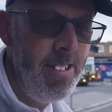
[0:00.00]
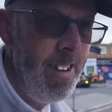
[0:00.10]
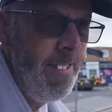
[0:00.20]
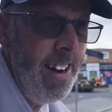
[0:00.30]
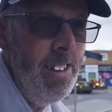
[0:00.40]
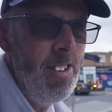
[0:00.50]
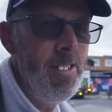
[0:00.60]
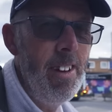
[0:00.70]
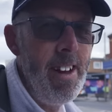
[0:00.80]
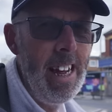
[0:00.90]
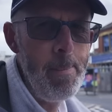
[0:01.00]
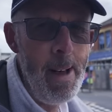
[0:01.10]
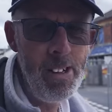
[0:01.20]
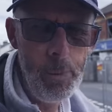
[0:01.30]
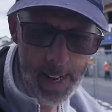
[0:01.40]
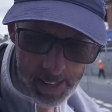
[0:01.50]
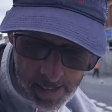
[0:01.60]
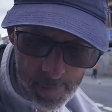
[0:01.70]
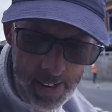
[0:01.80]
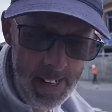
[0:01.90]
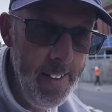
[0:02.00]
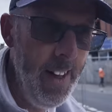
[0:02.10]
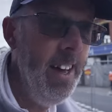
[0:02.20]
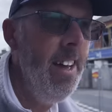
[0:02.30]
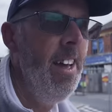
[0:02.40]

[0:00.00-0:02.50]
he reckons it's going to take about a week or something like that